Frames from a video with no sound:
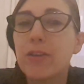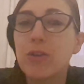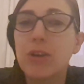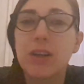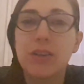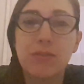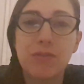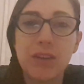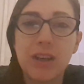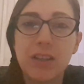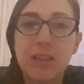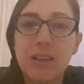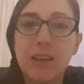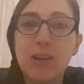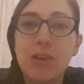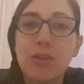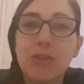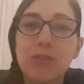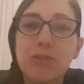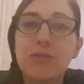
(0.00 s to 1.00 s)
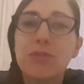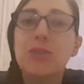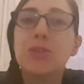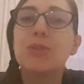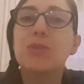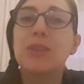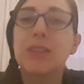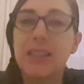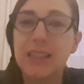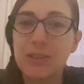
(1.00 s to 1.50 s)
You can find a lot of
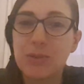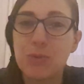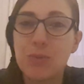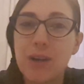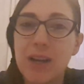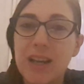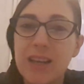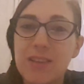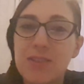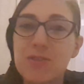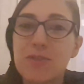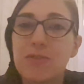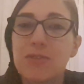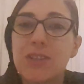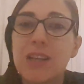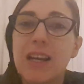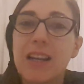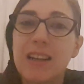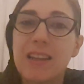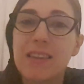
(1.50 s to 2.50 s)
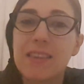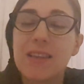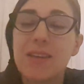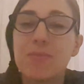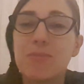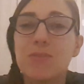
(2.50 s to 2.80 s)
unique ways of telling